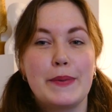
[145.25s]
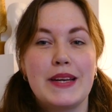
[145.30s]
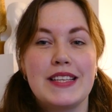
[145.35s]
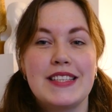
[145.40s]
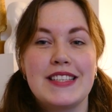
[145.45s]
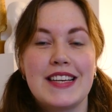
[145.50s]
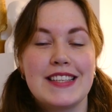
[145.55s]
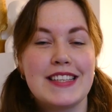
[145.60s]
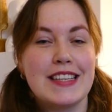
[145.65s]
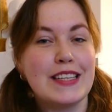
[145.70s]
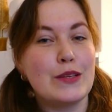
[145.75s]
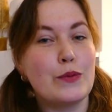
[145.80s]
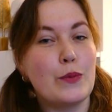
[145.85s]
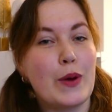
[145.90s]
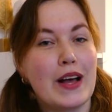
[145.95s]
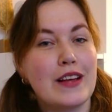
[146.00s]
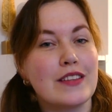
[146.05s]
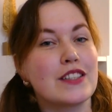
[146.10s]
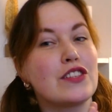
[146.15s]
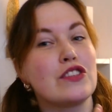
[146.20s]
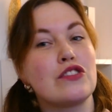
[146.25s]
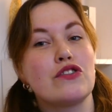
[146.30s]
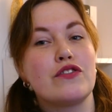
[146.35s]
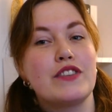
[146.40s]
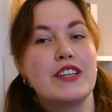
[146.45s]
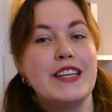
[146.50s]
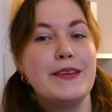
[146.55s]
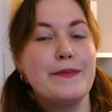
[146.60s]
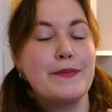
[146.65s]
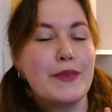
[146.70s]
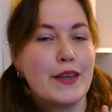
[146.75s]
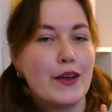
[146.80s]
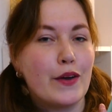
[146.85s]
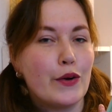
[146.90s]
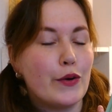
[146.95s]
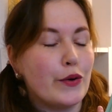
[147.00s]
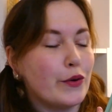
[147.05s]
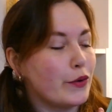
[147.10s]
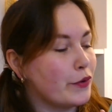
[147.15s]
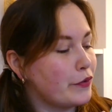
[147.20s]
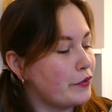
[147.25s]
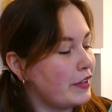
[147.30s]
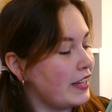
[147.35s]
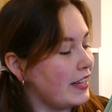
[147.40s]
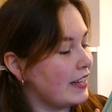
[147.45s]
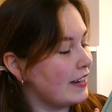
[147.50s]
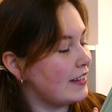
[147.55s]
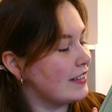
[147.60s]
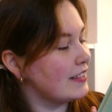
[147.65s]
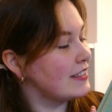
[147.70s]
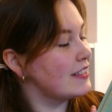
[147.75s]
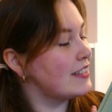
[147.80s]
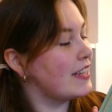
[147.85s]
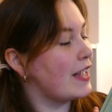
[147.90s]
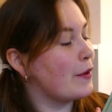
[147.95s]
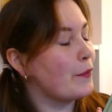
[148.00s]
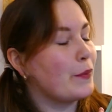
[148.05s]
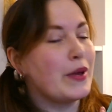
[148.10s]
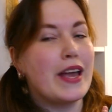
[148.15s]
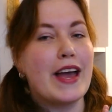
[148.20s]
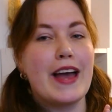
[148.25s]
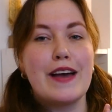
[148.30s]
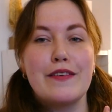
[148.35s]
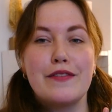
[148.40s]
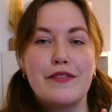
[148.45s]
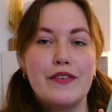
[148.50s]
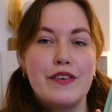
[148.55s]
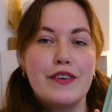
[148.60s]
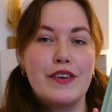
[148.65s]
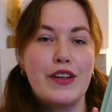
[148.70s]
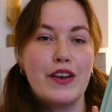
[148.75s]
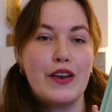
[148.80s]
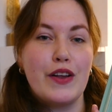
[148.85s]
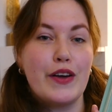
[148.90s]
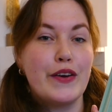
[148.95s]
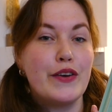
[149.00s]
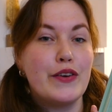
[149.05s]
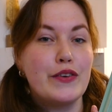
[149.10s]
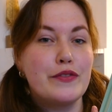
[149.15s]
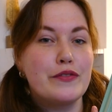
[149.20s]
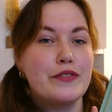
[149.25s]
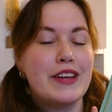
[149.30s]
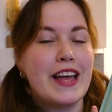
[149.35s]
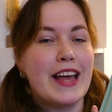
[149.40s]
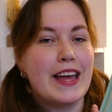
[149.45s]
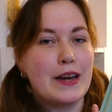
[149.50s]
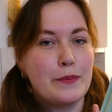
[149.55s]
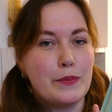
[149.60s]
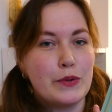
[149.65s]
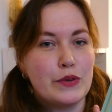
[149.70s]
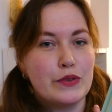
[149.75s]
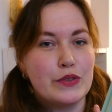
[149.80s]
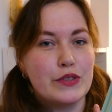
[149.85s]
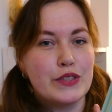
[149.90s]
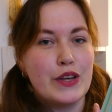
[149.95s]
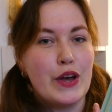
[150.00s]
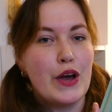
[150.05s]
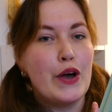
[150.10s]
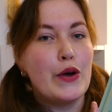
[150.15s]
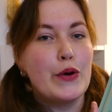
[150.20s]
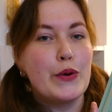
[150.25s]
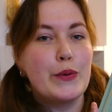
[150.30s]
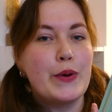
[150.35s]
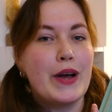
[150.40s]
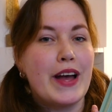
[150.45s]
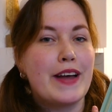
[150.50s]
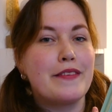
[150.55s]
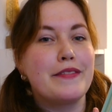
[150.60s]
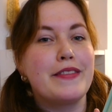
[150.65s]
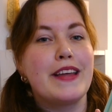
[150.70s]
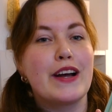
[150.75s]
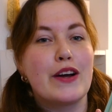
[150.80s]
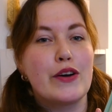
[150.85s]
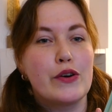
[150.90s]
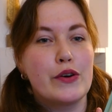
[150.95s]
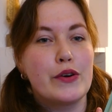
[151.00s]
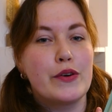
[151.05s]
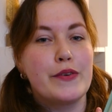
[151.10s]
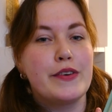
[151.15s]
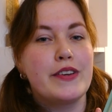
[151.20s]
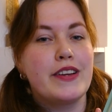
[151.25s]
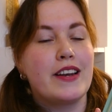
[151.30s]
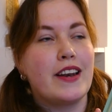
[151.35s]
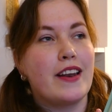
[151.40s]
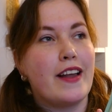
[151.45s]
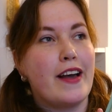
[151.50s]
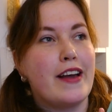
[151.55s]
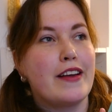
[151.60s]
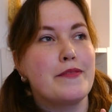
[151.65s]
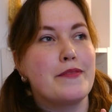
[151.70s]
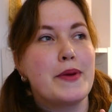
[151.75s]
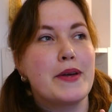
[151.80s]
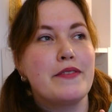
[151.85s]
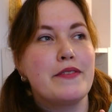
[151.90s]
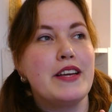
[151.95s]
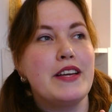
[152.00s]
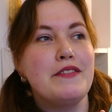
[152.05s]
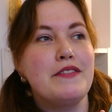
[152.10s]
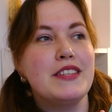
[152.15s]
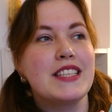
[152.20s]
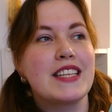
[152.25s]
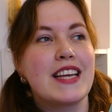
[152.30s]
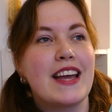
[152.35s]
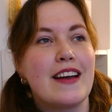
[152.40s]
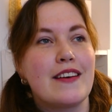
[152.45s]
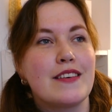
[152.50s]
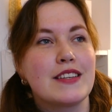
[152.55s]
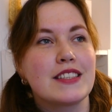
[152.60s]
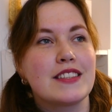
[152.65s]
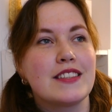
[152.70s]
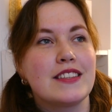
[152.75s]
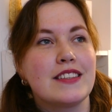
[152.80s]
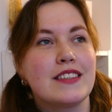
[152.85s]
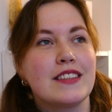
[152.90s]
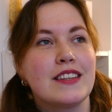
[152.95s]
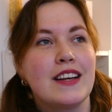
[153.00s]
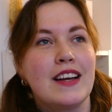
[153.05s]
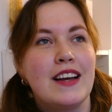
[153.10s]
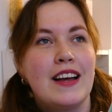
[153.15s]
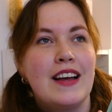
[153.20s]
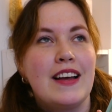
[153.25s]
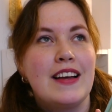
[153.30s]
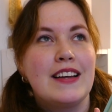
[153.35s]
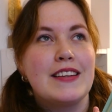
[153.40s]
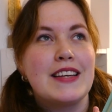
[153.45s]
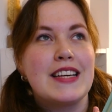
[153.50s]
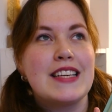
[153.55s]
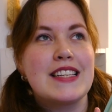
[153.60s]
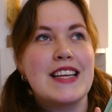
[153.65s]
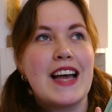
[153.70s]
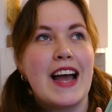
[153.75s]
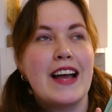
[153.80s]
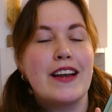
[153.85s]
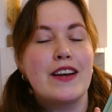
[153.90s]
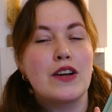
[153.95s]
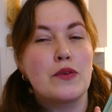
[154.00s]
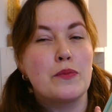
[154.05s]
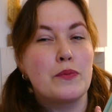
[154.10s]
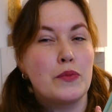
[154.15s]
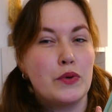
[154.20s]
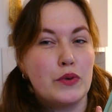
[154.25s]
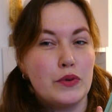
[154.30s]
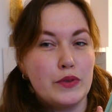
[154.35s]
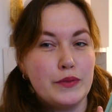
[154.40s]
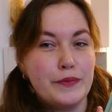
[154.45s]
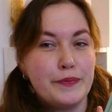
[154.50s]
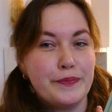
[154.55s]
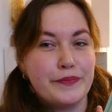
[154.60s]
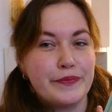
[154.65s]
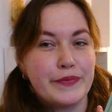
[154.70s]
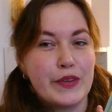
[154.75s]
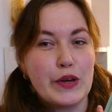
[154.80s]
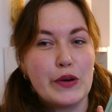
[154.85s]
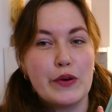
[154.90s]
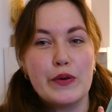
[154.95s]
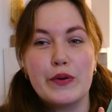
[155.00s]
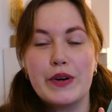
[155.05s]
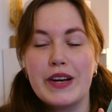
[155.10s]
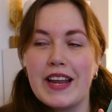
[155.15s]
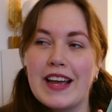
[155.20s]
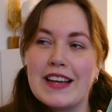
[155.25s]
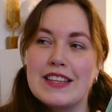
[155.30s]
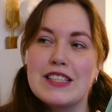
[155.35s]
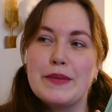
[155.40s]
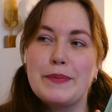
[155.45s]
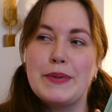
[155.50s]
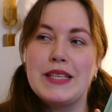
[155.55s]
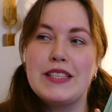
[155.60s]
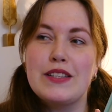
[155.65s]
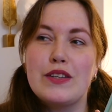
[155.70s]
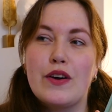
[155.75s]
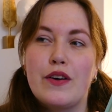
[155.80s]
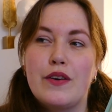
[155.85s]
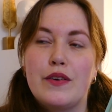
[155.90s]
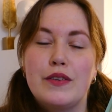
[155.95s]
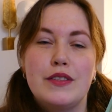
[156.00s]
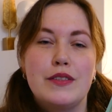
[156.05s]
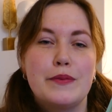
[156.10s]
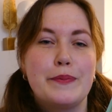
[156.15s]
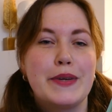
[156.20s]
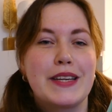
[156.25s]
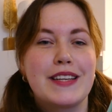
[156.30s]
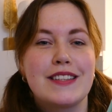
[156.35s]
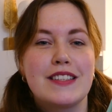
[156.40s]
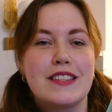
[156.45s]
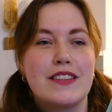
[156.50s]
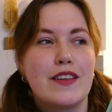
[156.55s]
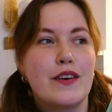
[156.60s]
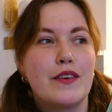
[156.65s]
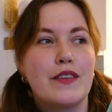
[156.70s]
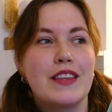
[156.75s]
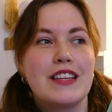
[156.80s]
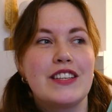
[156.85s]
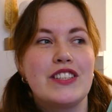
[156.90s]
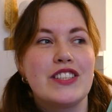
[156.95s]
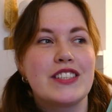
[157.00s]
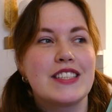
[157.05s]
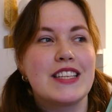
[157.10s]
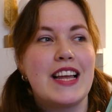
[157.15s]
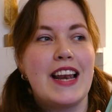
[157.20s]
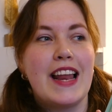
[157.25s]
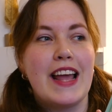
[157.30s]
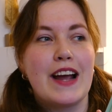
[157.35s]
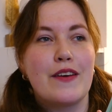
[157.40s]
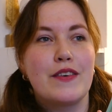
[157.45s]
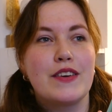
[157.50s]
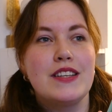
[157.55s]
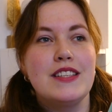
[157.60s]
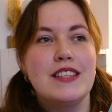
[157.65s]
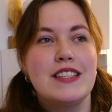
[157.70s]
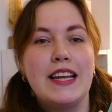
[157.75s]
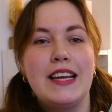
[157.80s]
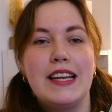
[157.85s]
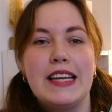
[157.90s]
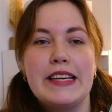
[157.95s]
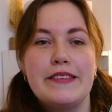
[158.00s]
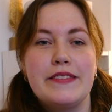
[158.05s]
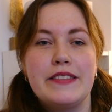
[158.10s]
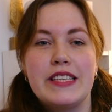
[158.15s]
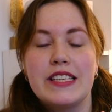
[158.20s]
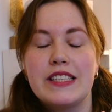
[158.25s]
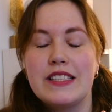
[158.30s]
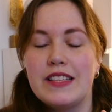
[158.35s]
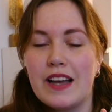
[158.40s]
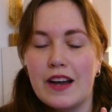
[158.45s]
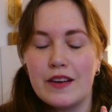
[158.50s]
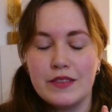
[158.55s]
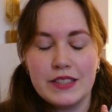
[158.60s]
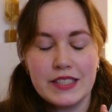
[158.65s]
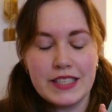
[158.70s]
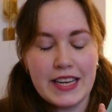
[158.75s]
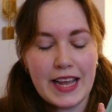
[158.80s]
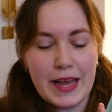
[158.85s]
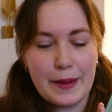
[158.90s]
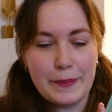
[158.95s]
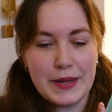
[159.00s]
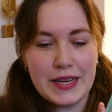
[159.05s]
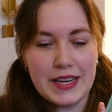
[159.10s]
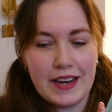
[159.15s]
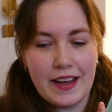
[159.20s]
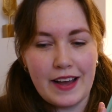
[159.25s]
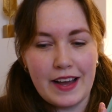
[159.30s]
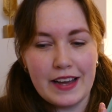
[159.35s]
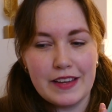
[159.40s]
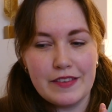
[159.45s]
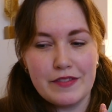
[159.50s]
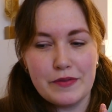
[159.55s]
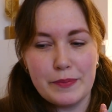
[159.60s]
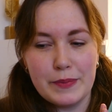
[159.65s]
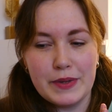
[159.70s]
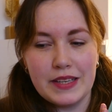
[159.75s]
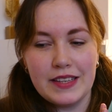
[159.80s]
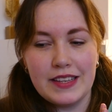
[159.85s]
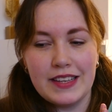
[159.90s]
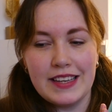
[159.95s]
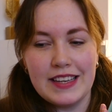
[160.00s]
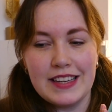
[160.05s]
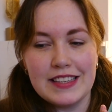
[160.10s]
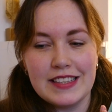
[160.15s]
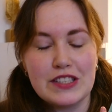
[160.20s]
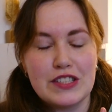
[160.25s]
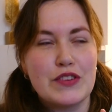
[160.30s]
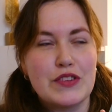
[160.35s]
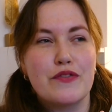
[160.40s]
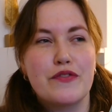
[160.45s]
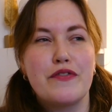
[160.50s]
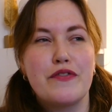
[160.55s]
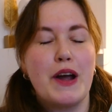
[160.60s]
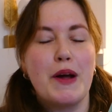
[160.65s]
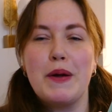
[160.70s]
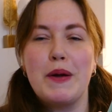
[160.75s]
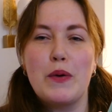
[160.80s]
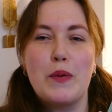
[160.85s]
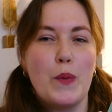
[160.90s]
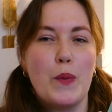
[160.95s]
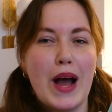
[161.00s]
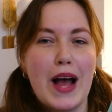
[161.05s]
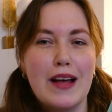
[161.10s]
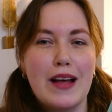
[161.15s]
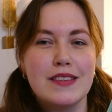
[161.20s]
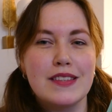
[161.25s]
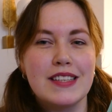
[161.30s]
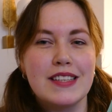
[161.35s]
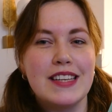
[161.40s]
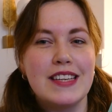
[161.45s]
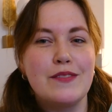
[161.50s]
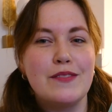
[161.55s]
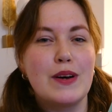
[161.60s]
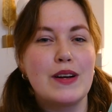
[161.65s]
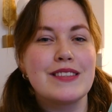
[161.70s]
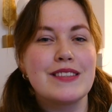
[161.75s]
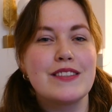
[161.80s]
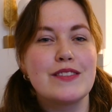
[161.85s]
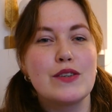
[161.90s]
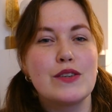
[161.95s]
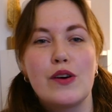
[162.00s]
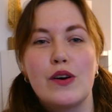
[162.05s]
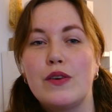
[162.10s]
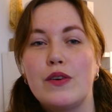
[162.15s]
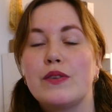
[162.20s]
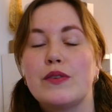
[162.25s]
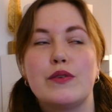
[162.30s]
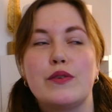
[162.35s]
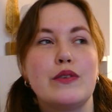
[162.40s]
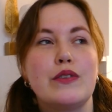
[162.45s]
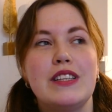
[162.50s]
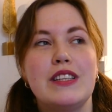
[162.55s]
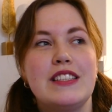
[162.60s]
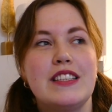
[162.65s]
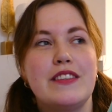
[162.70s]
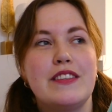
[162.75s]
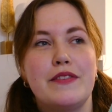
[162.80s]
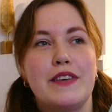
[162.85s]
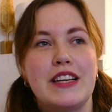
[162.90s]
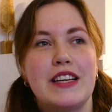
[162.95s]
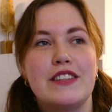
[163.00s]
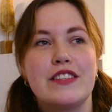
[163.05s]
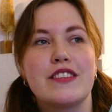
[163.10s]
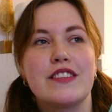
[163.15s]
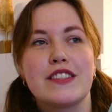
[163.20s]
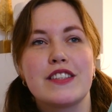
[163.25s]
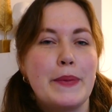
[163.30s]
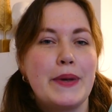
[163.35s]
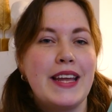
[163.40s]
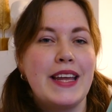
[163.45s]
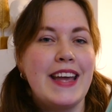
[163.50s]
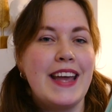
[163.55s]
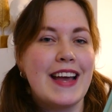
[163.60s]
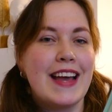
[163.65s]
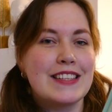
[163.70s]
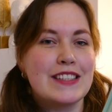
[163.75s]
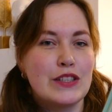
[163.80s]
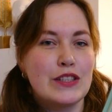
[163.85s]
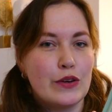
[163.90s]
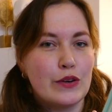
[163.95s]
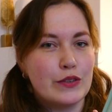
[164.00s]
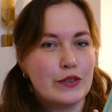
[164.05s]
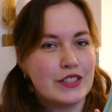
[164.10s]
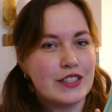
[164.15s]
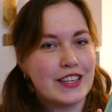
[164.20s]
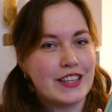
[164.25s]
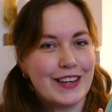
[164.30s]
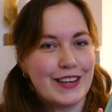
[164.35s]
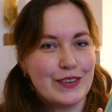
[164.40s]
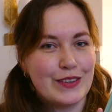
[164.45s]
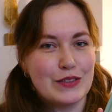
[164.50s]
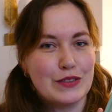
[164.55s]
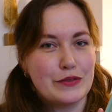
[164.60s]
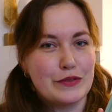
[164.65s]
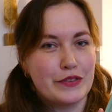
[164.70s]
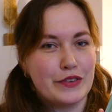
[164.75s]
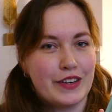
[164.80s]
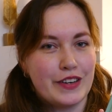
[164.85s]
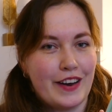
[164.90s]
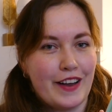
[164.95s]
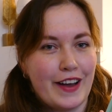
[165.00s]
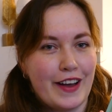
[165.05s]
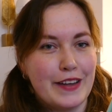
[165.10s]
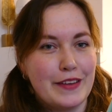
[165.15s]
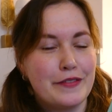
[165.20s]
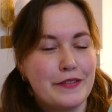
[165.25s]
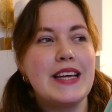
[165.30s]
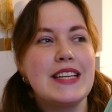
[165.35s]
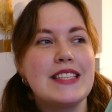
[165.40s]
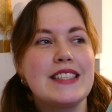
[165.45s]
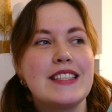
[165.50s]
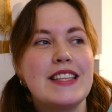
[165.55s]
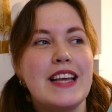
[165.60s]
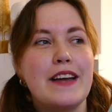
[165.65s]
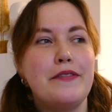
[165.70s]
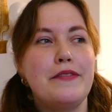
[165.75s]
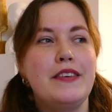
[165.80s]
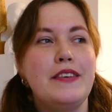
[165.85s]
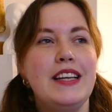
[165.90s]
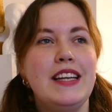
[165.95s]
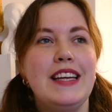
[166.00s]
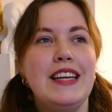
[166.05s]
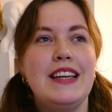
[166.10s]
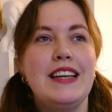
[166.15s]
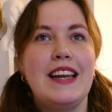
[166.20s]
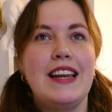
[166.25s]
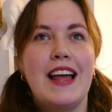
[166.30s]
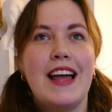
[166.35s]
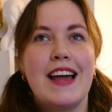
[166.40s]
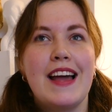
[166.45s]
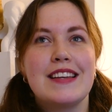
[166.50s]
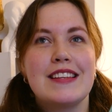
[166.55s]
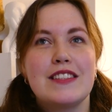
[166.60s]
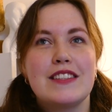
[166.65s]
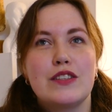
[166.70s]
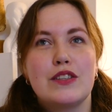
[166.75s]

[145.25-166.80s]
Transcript: it's set in the wild country of England, and we have a lot of animals who have their own life. My favorite character is either Mole, or it has to be Toad, because Toad is just hilarious. He lives this Downton Abbey life, but he is very wild and he wants to go on all these adventures, but he has no skills for life. It's definitely less